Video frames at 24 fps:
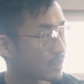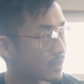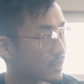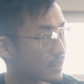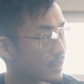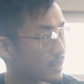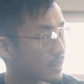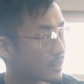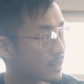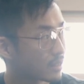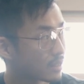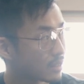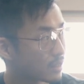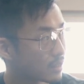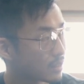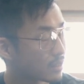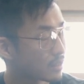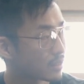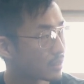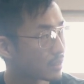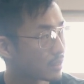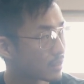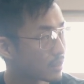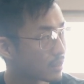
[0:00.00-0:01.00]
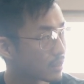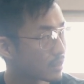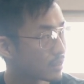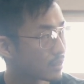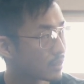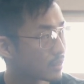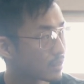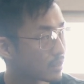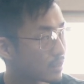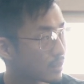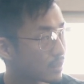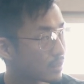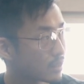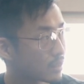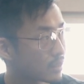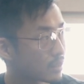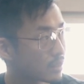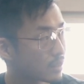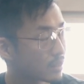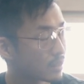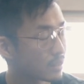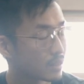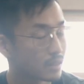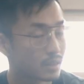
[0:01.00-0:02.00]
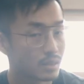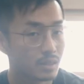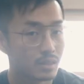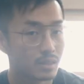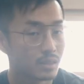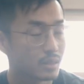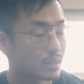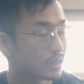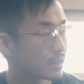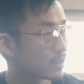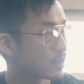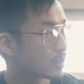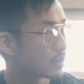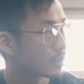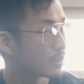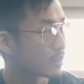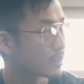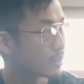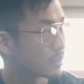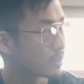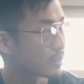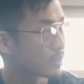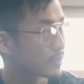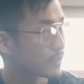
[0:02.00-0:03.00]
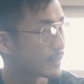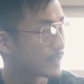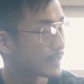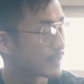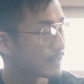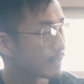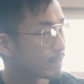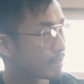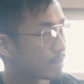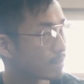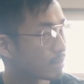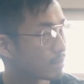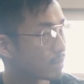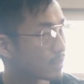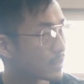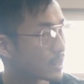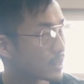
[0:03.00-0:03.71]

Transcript: The person shown says nothing.